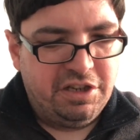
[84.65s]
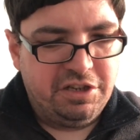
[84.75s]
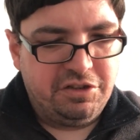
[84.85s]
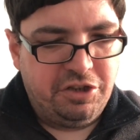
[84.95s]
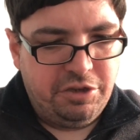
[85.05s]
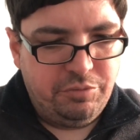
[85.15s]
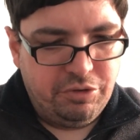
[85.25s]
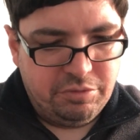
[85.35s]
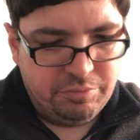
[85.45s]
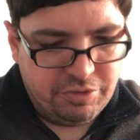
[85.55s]
the game you
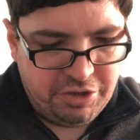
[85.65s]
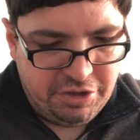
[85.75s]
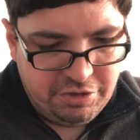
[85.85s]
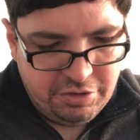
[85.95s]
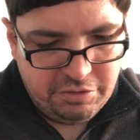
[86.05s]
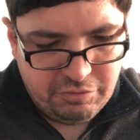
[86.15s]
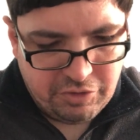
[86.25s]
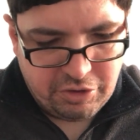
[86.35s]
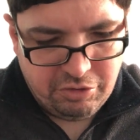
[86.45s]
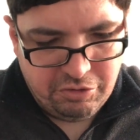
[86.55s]
can play with
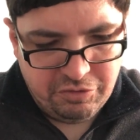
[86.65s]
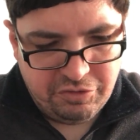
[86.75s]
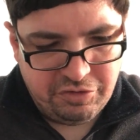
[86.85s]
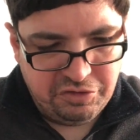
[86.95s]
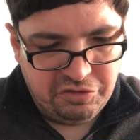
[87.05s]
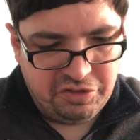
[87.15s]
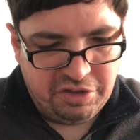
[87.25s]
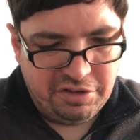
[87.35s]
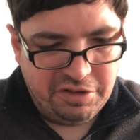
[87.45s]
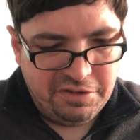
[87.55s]
the cards using